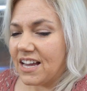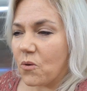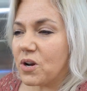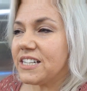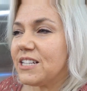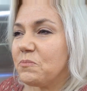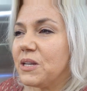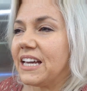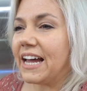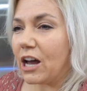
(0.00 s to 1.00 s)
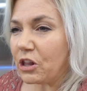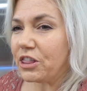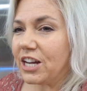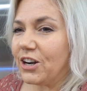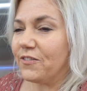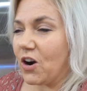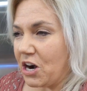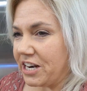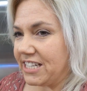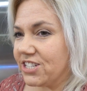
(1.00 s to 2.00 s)
I want it to be a healthier
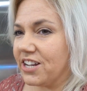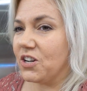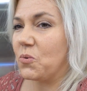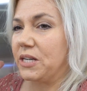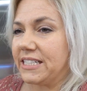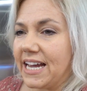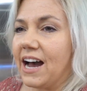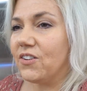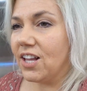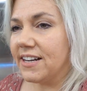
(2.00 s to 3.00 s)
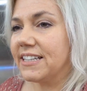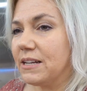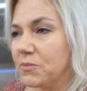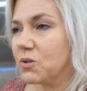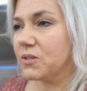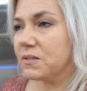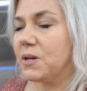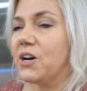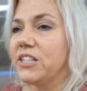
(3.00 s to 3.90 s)
varnish. I don't want it to have a lot of chemical smell.